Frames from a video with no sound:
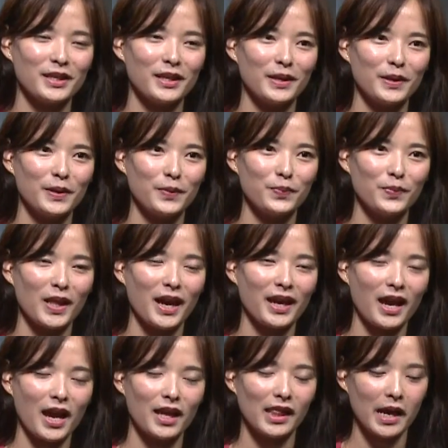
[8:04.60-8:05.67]
a line
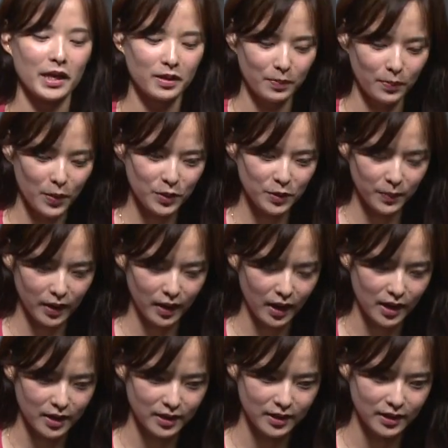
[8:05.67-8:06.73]
I like the most
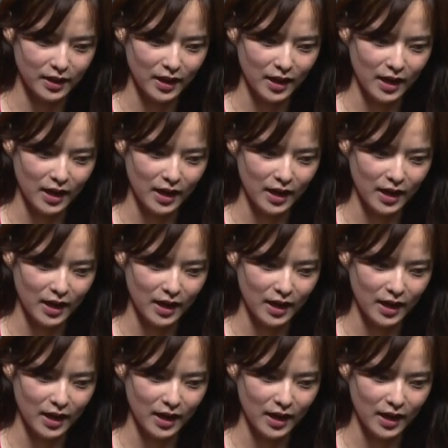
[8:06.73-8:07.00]
because